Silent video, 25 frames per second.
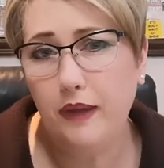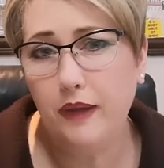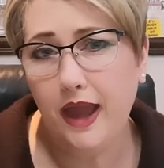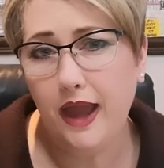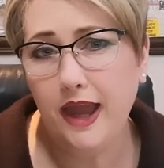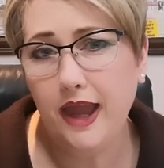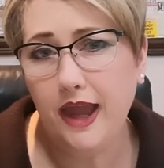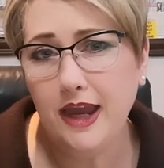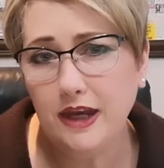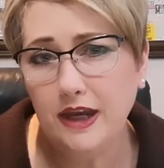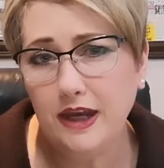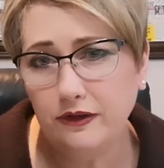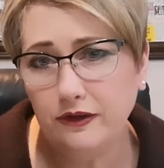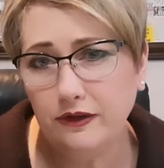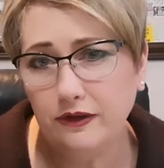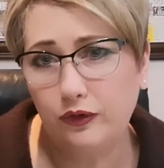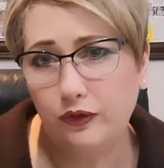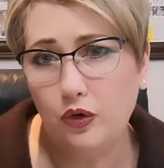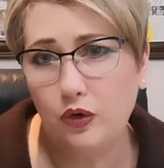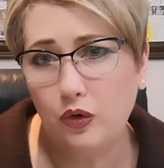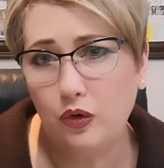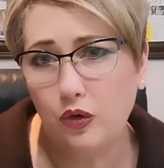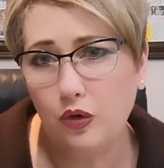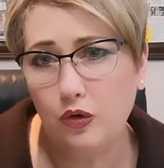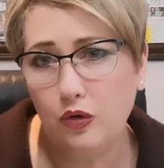paid
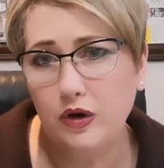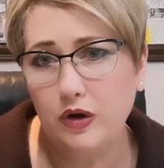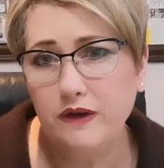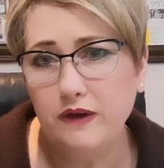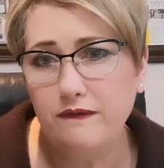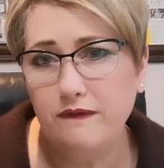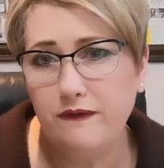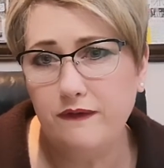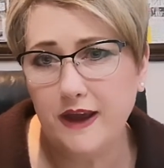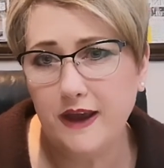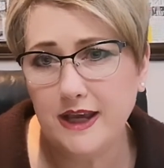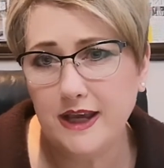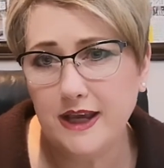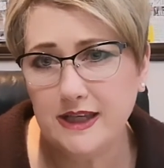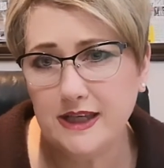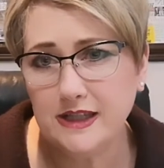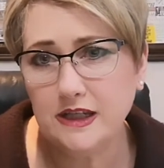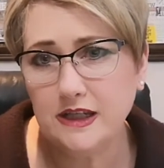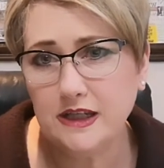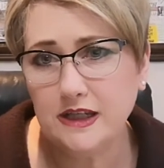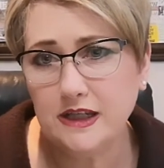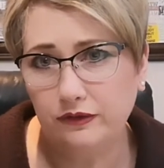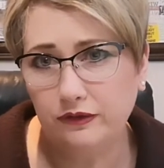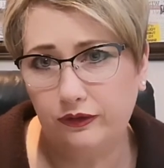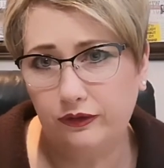for or
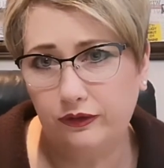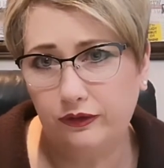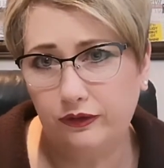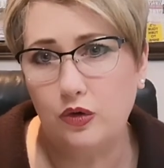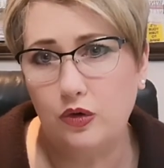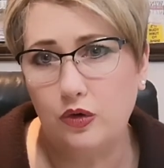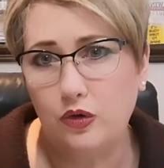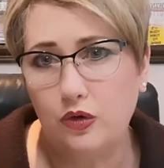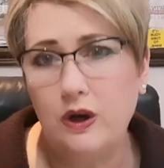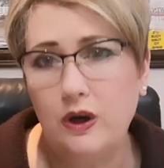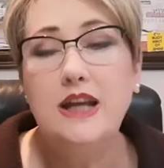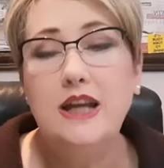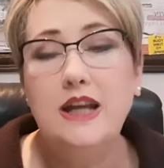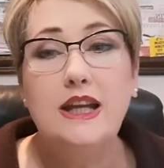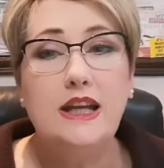invested for